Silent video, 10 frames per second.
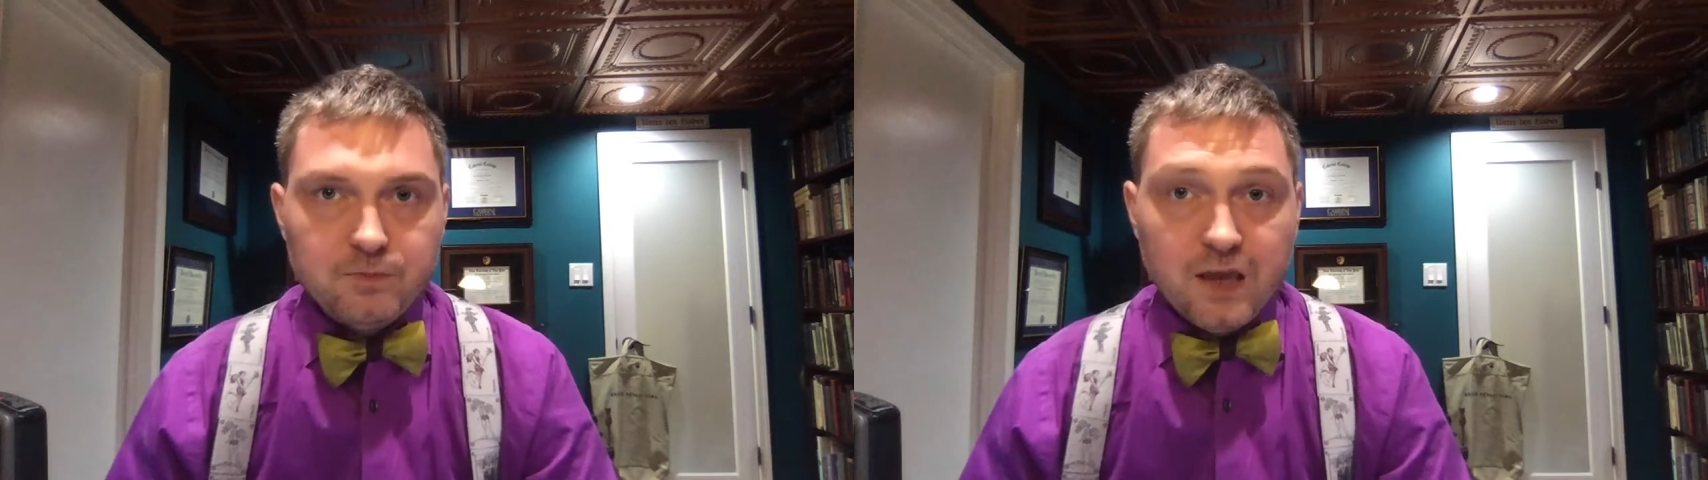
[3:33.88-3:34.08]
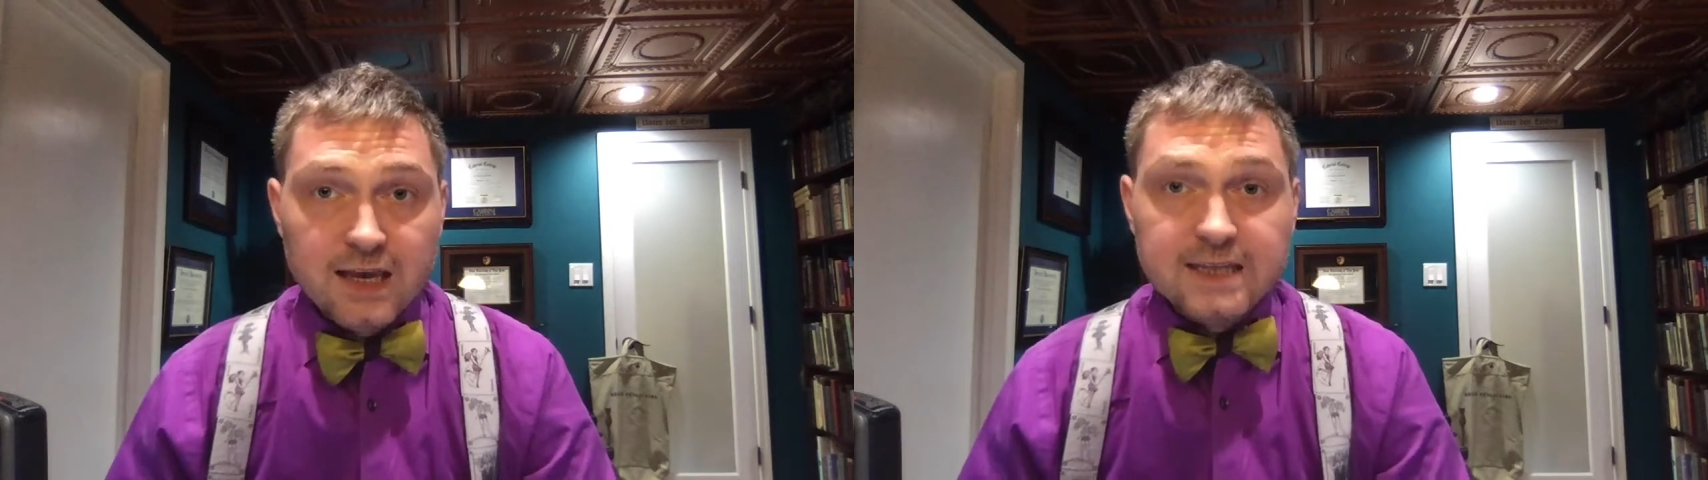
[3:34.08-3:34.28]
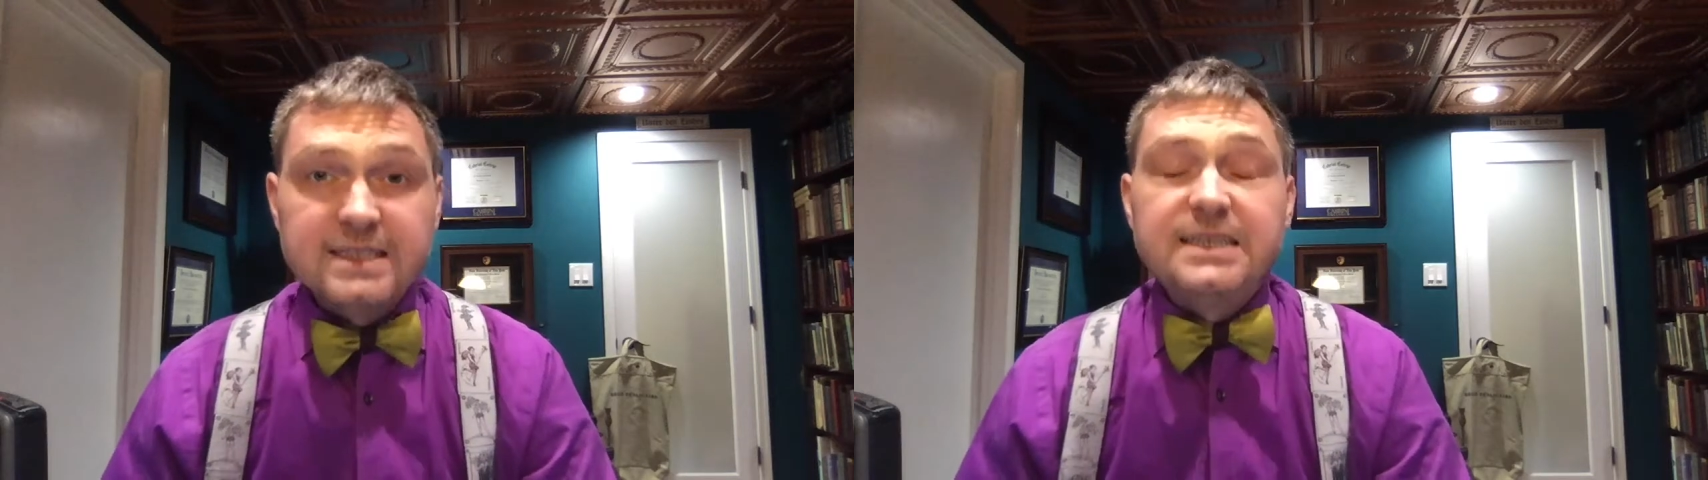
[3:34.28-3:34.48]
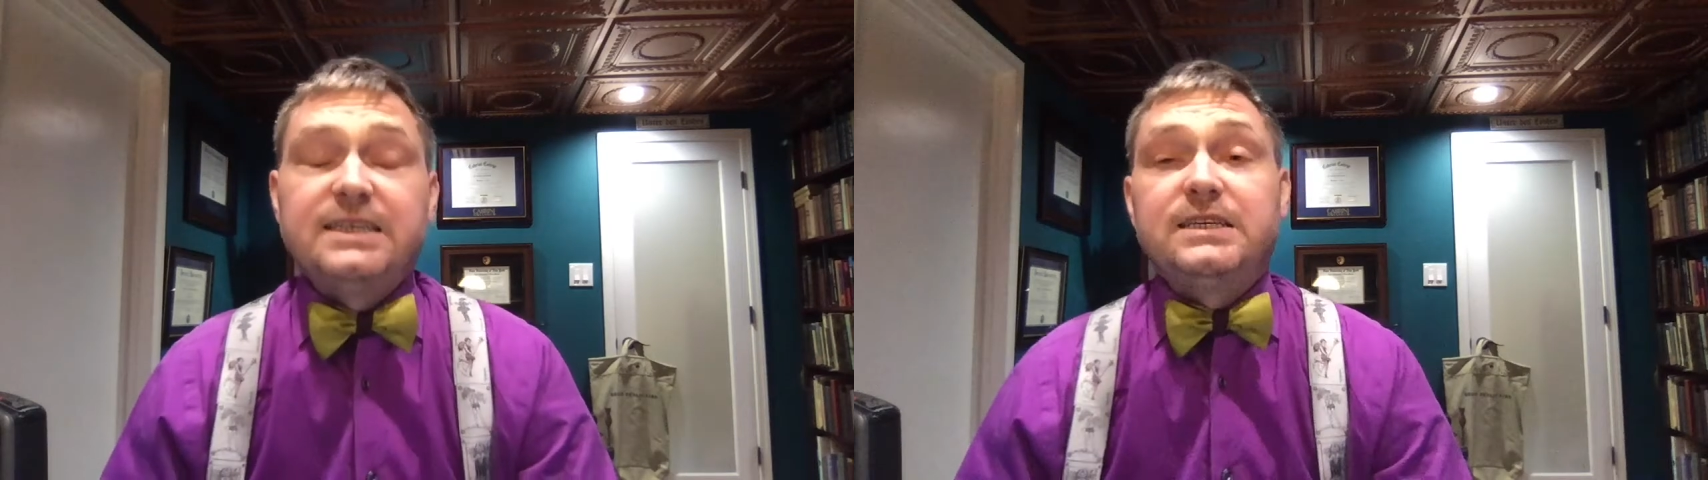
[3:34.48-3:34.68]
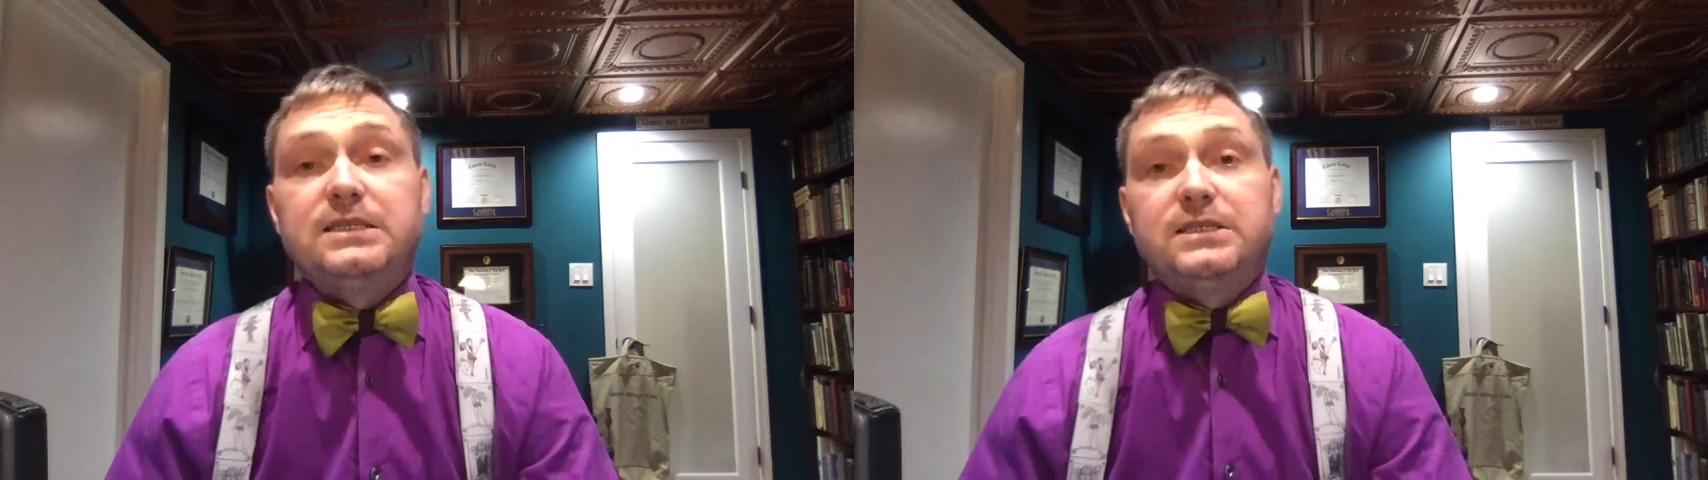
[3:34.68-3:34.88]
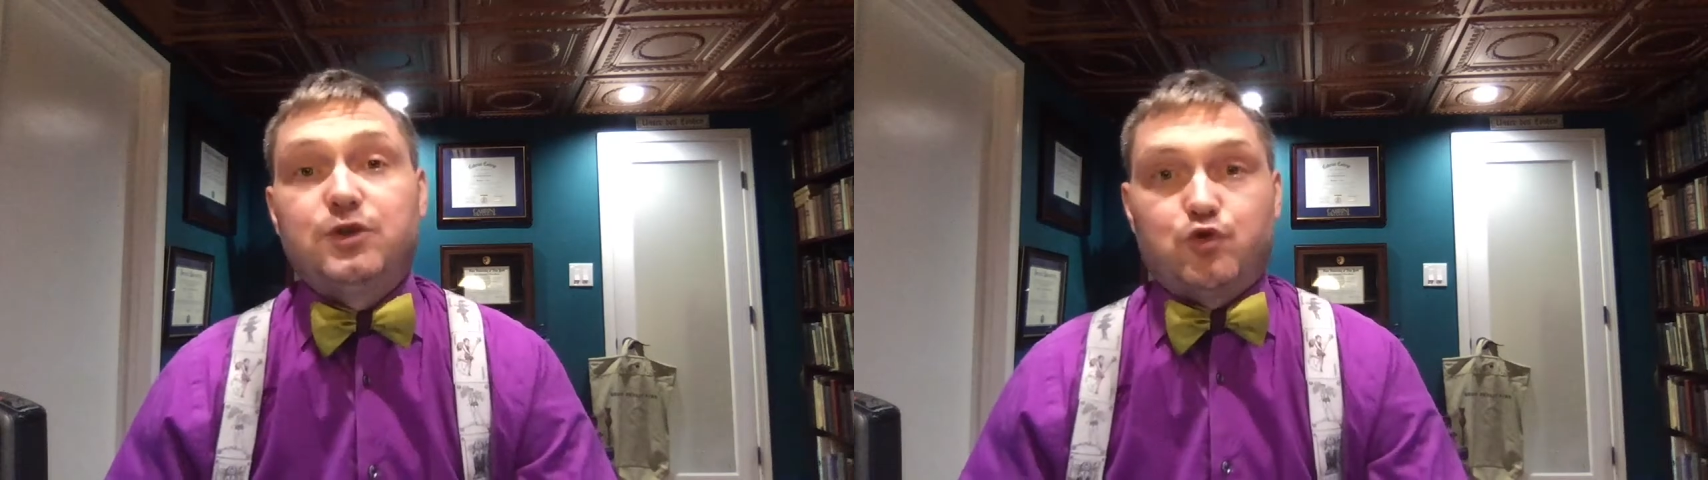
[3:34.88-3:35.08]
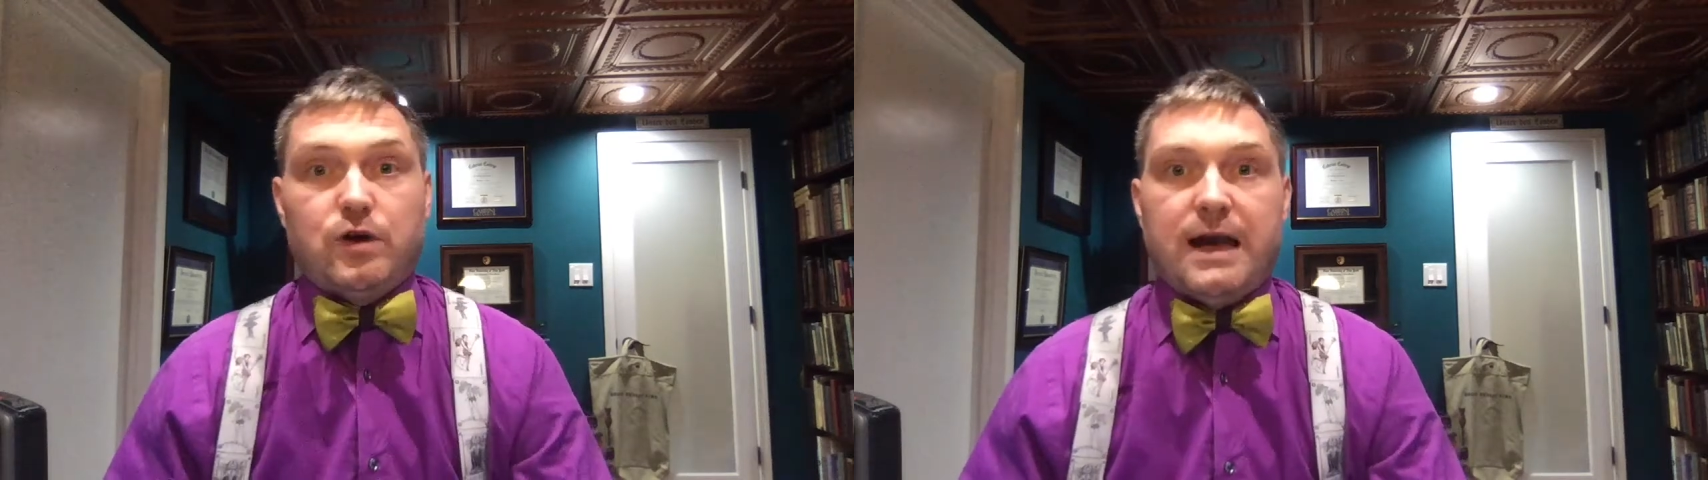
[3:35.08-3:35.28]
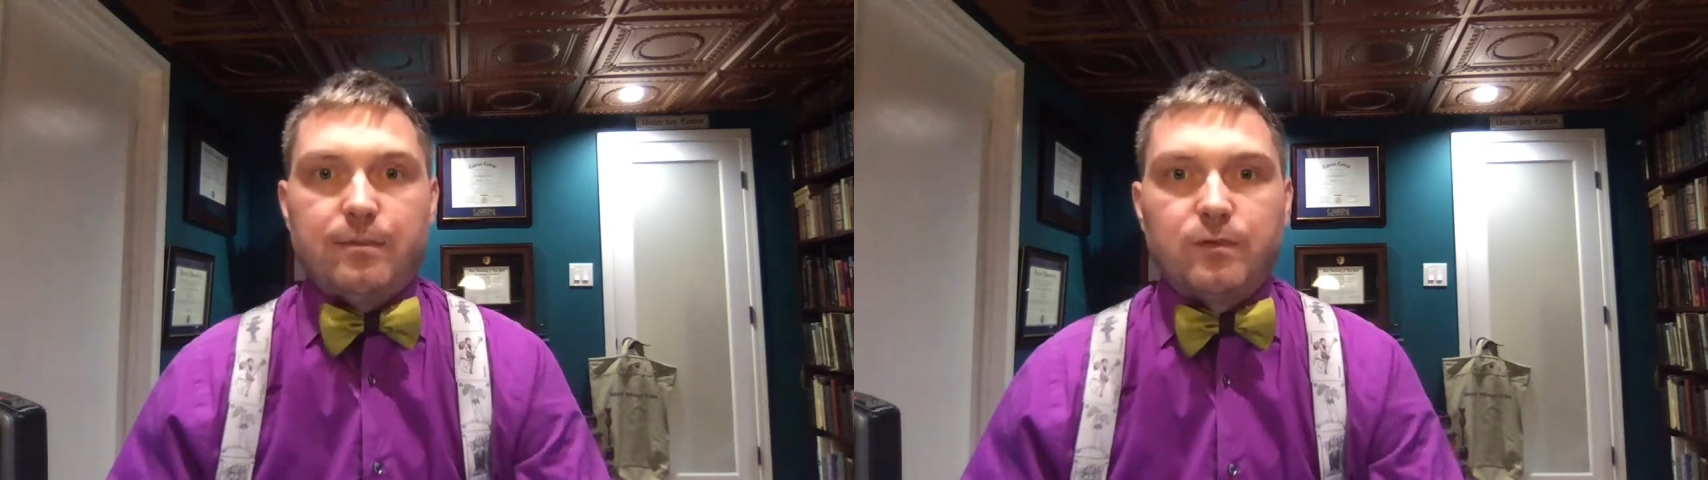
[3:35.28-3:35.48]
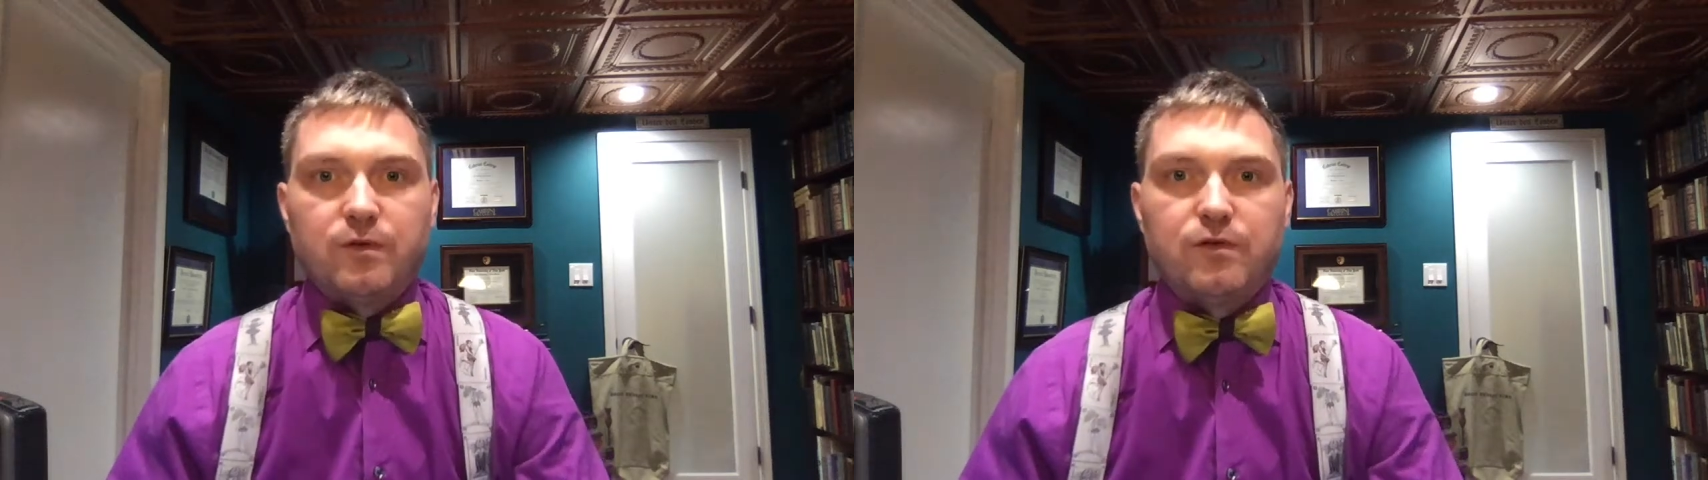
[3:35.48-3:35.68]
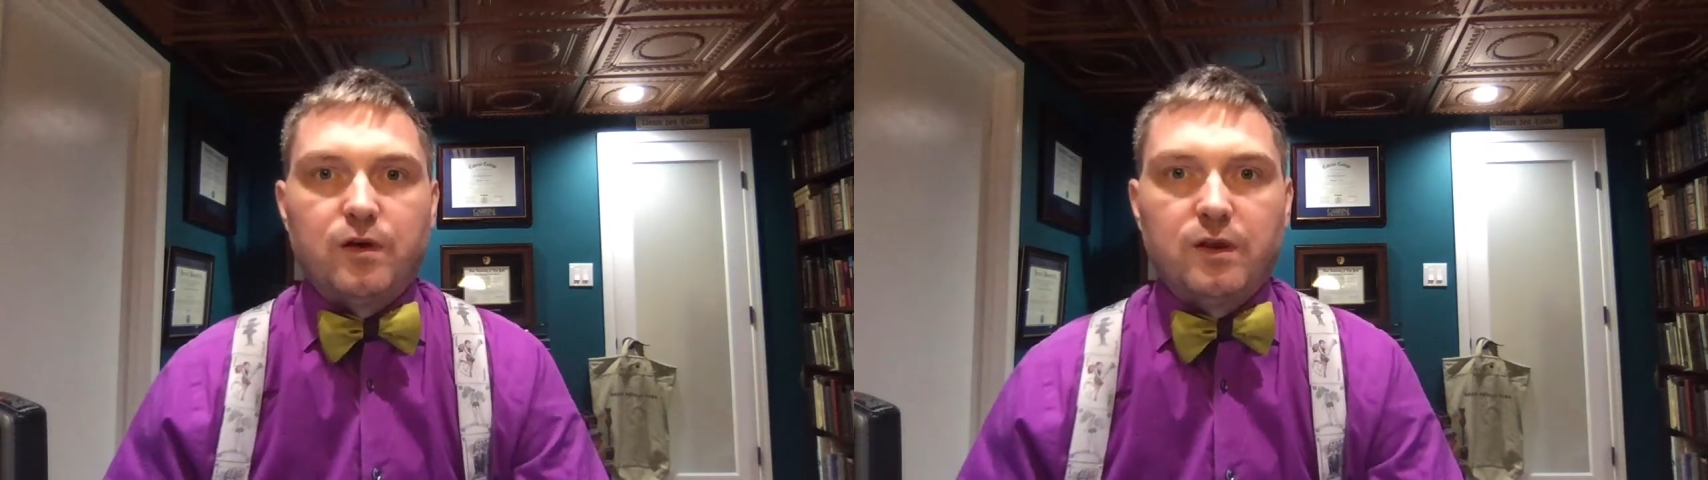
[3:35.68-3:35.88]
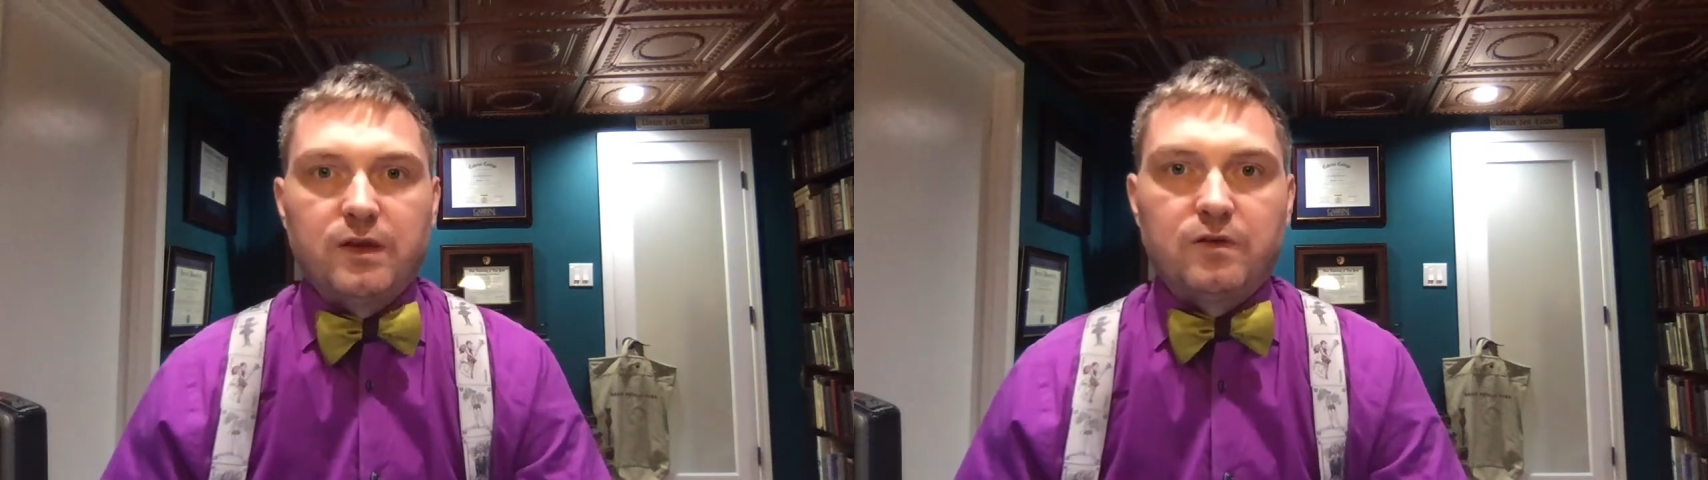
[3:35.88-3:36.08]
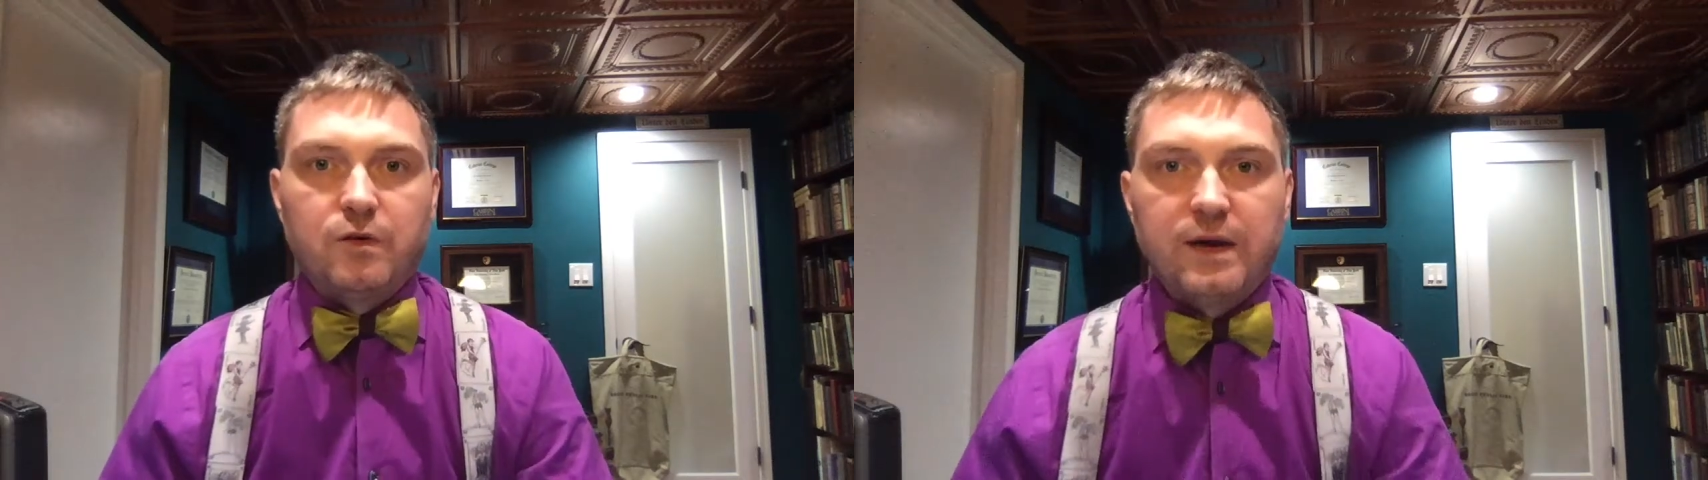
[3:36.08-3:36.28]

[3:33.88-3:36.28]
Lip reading: And it's an easy trap to fall into.